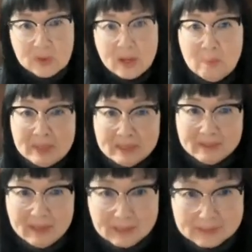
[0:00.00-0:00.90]
come
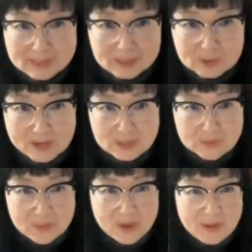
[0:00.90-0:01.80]
in and
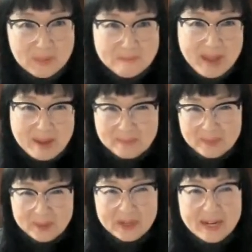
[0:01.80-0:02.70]
interact with all the
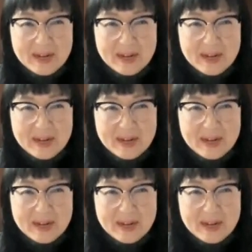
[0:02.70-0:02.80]
paper.